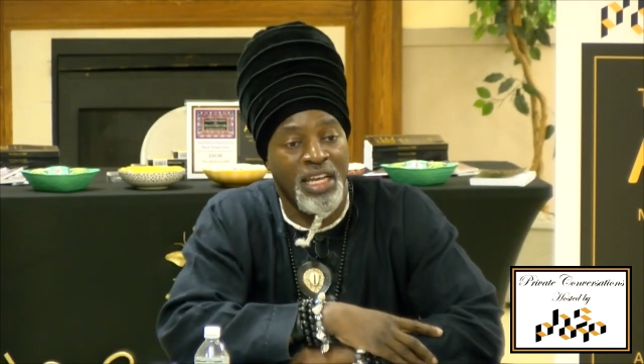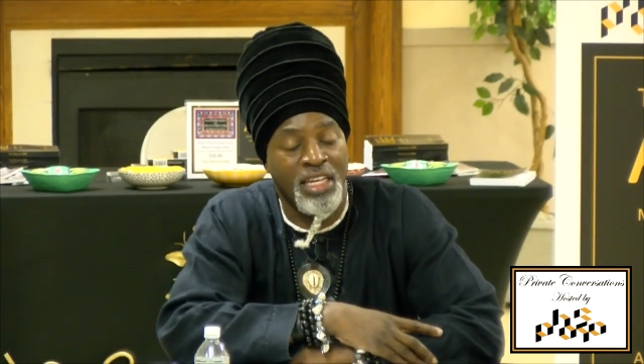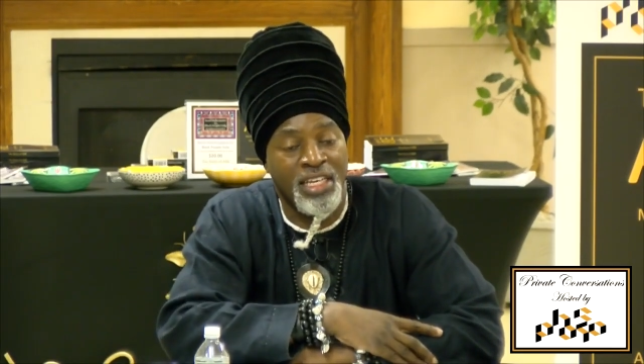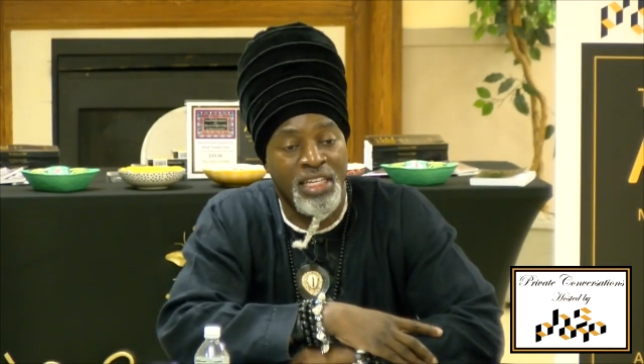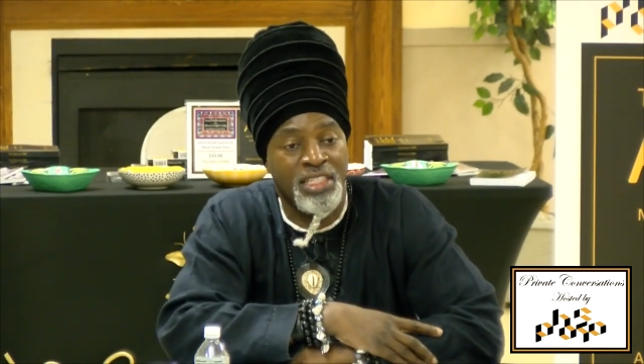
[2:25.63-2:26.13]

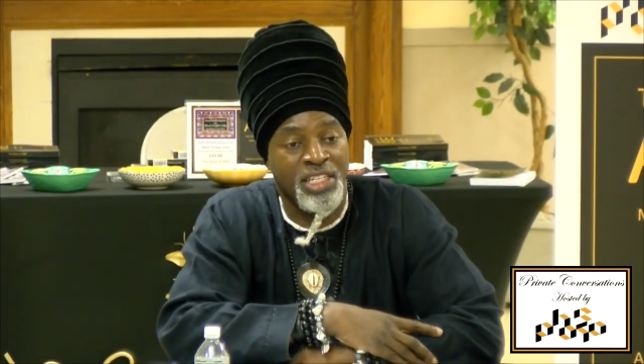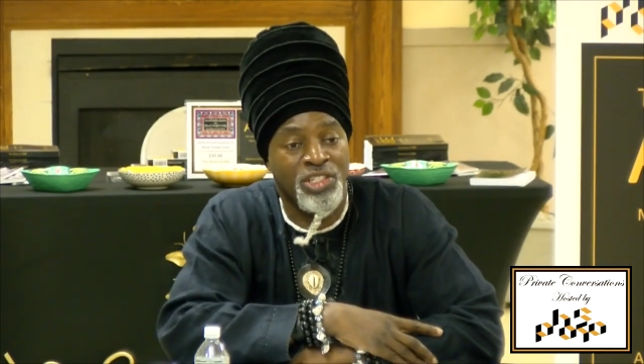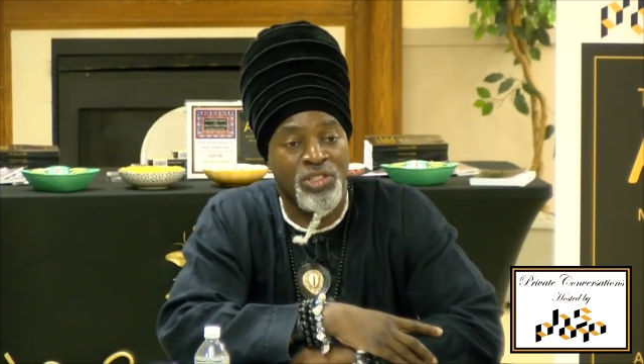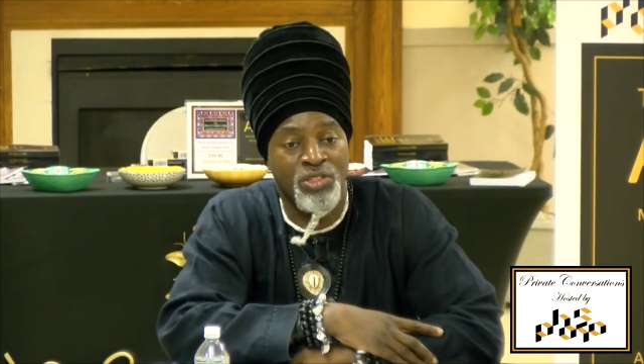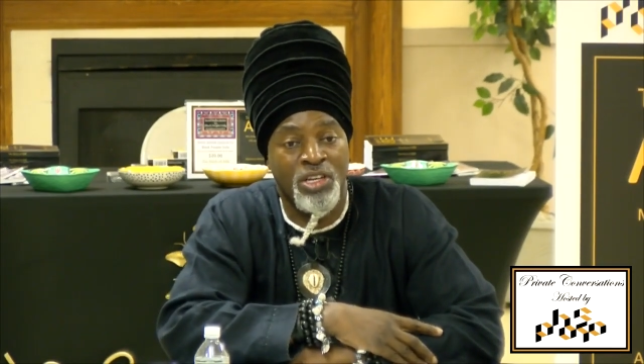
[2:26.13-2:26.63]
and kick their
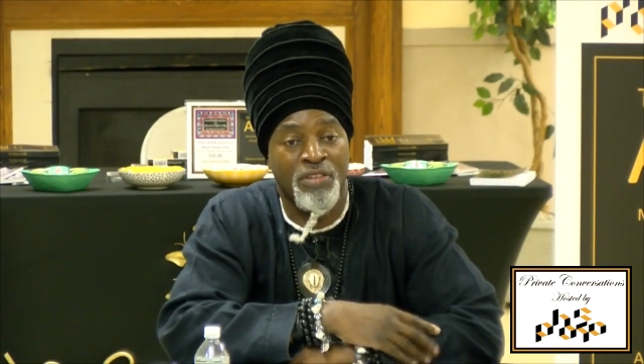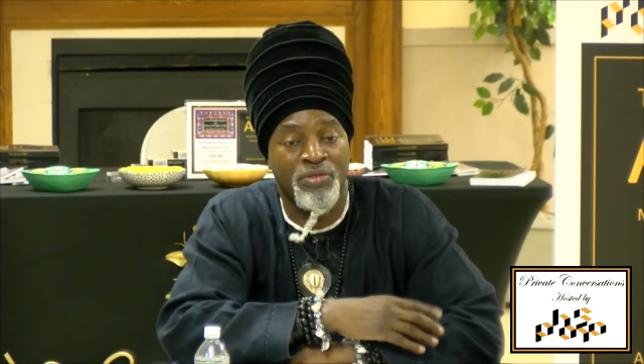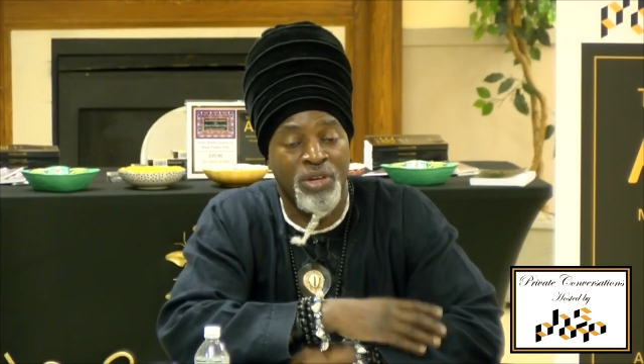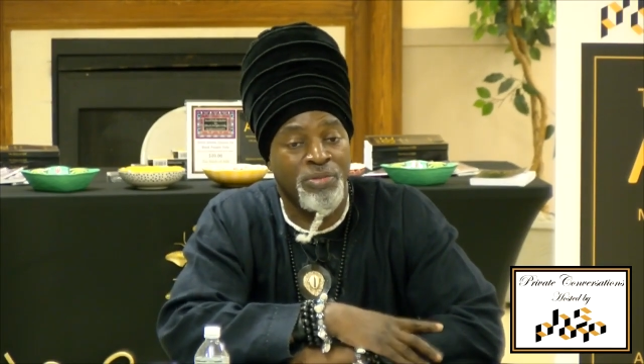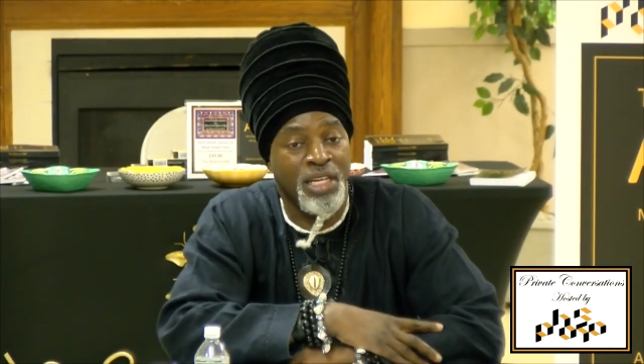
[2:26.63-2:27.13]
shoes off
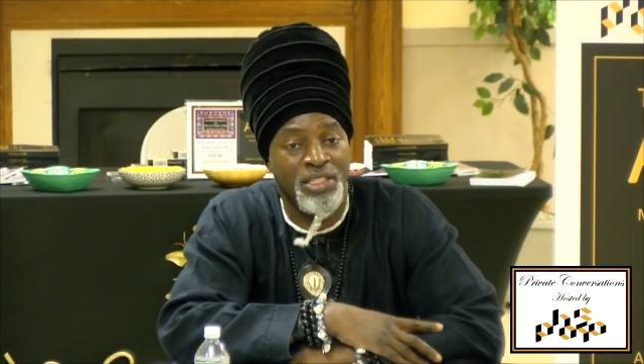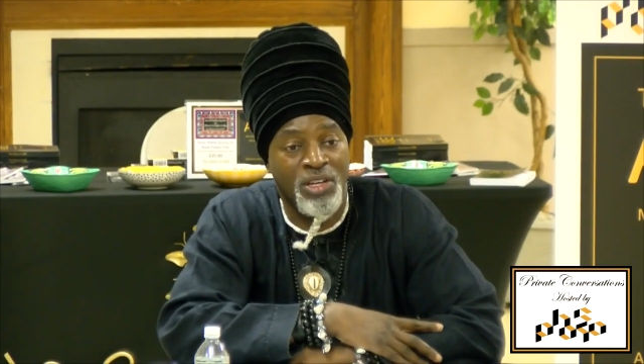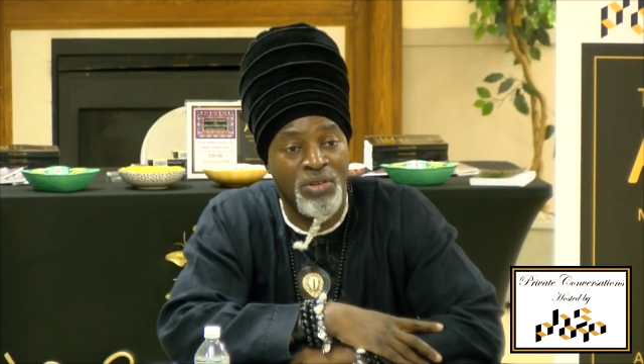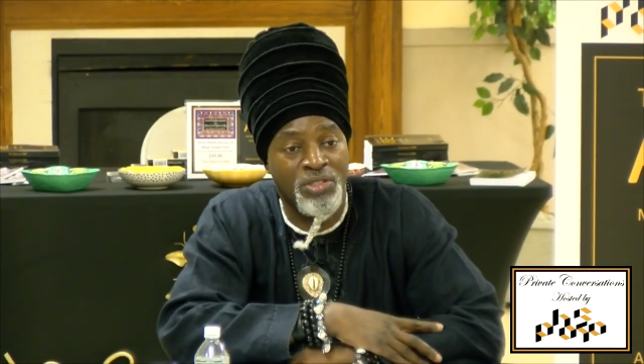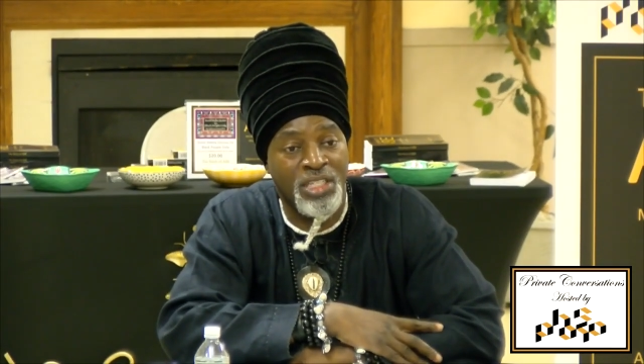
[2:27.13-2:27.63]
and rub their
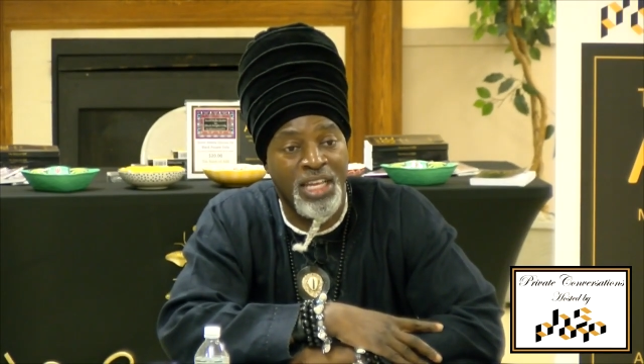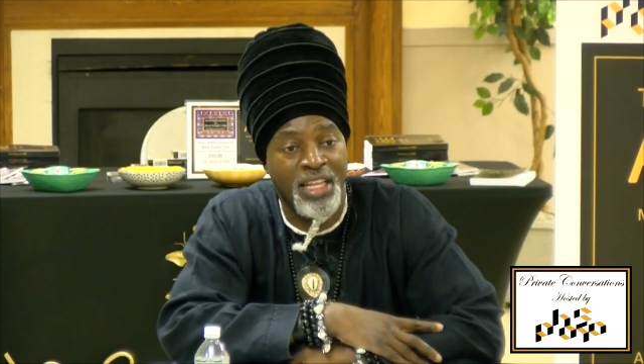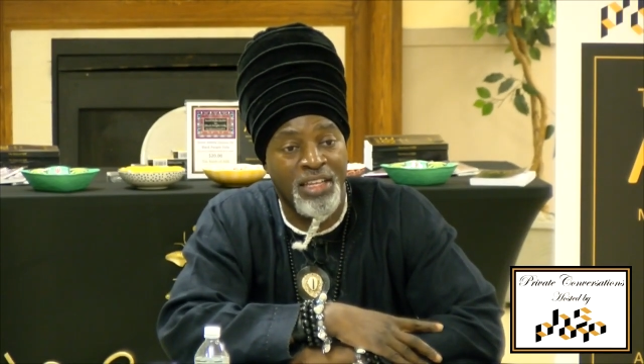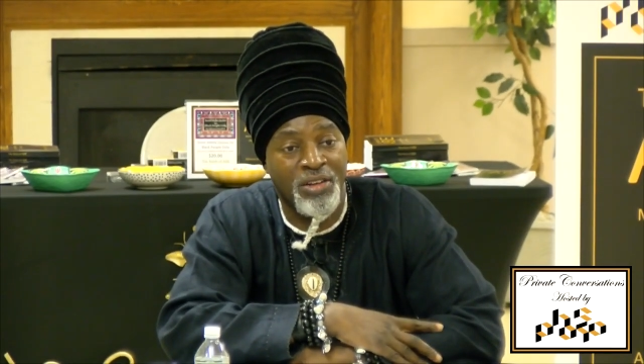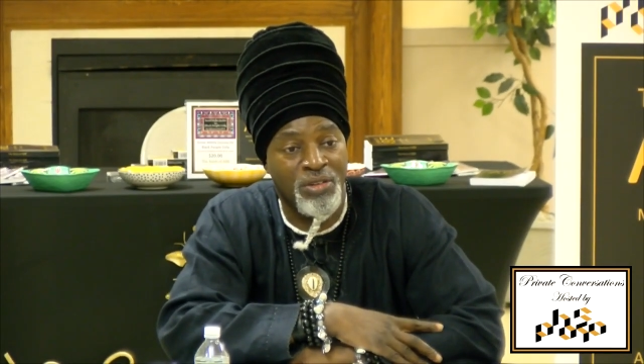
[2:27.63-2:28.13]
toes
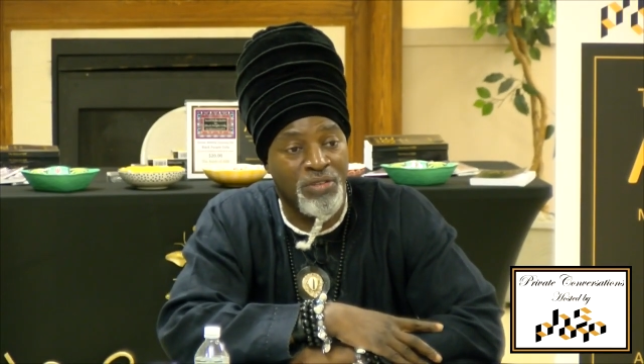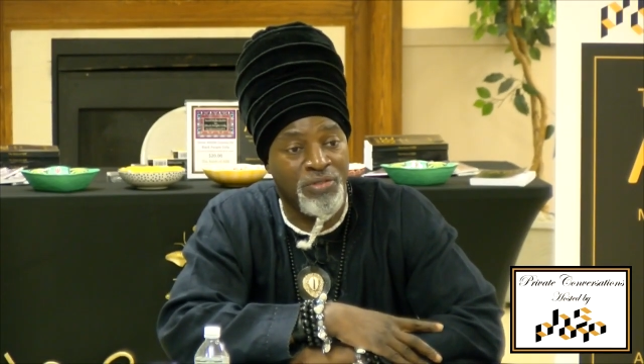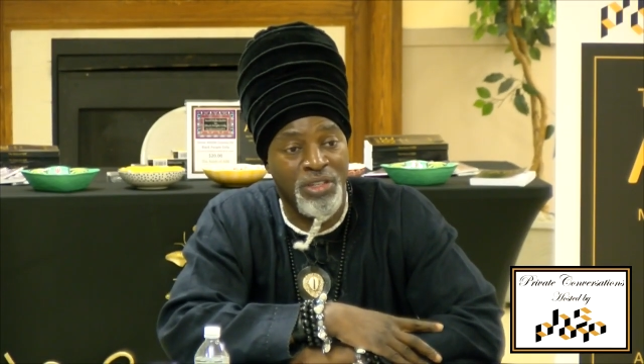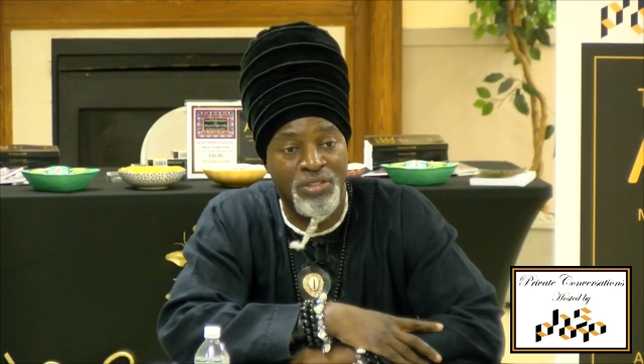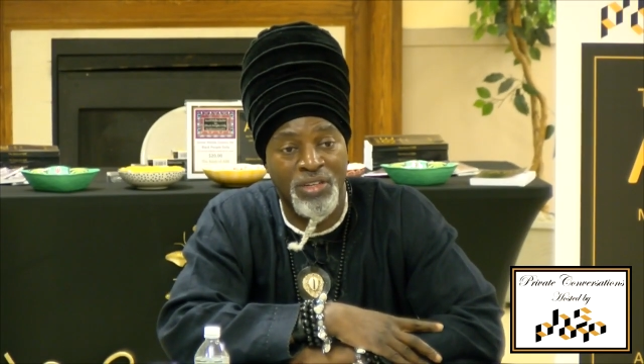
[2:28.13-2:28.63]
together and go in the
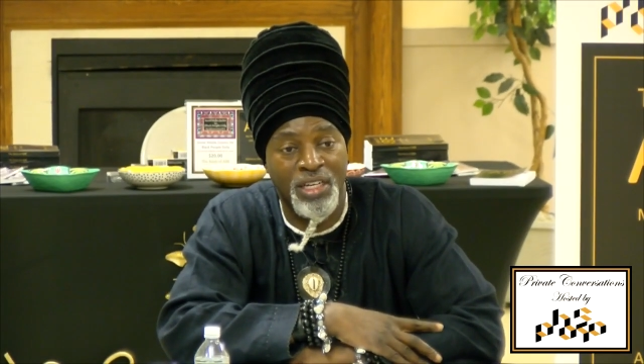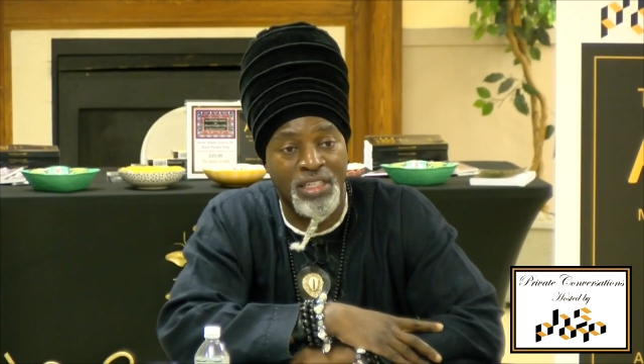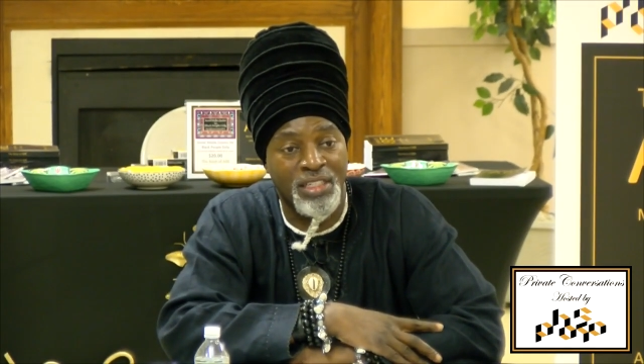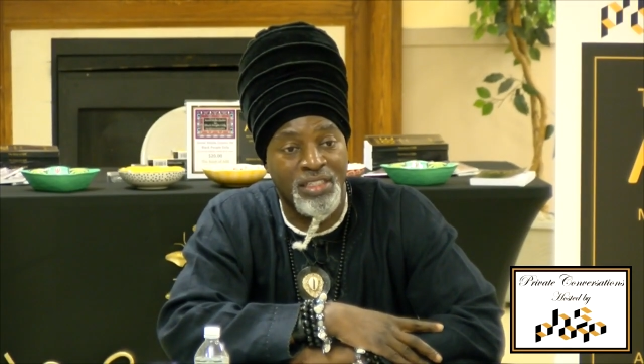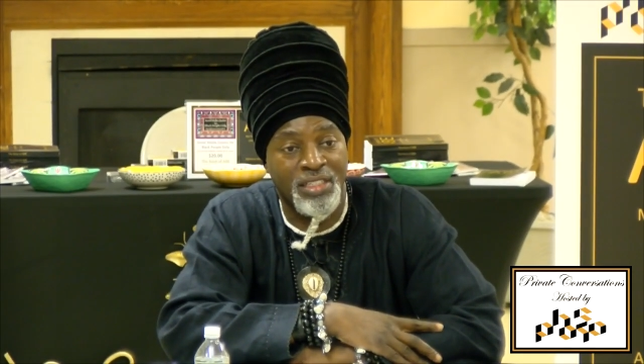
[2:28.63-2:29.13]

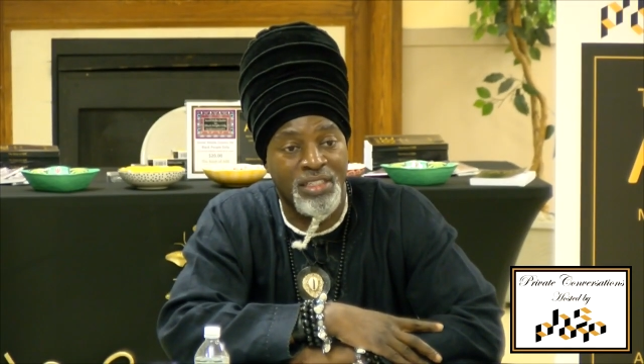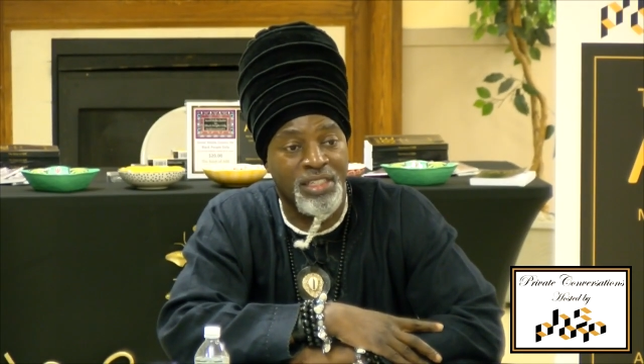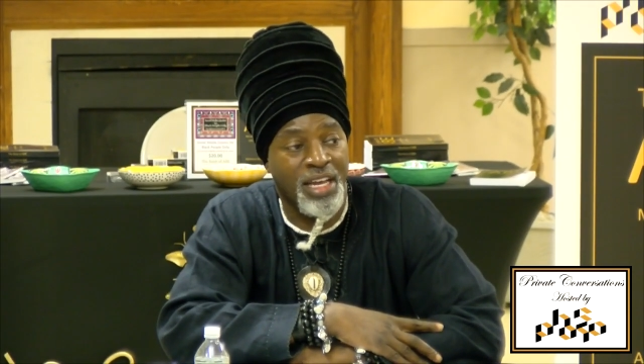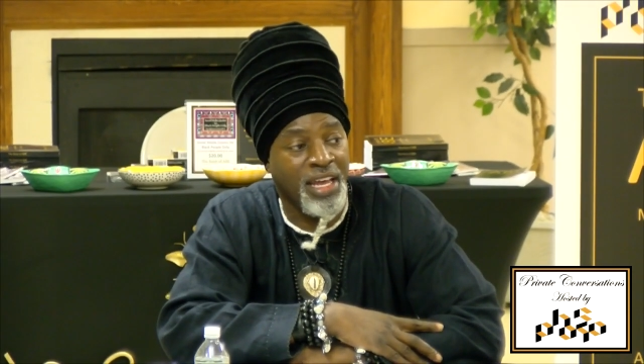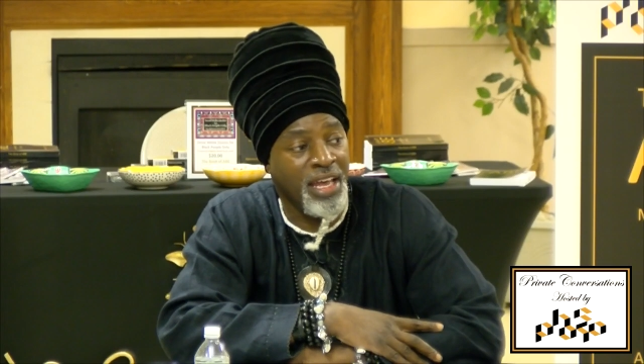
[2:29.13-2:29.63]
refrigerator. It's just
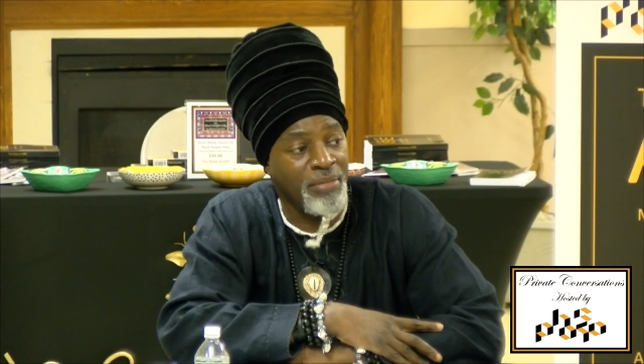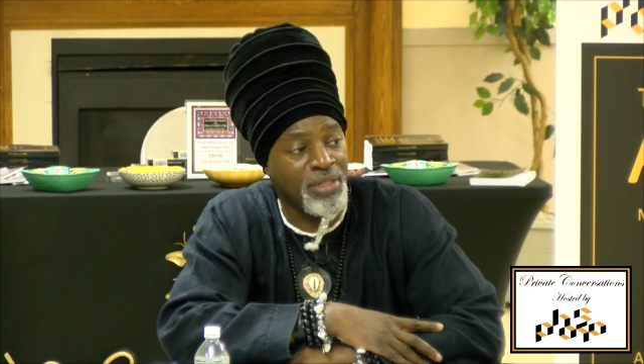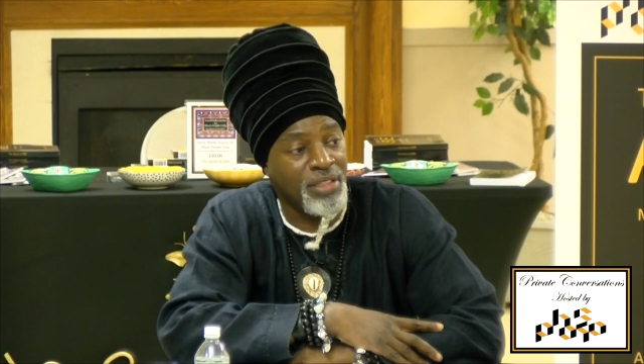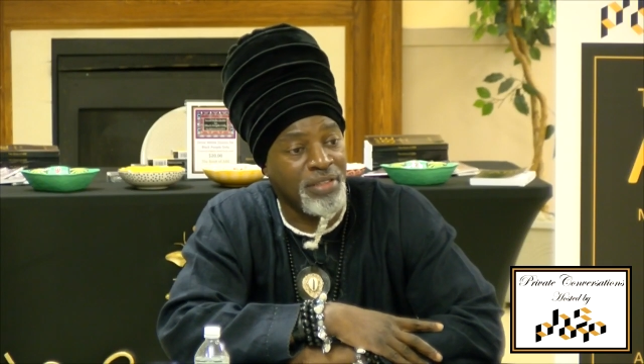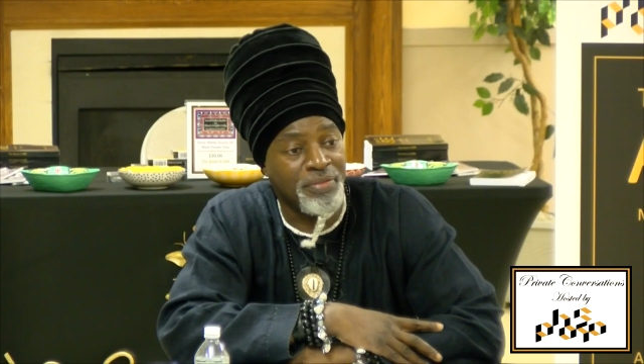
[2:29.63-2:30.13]
not happening.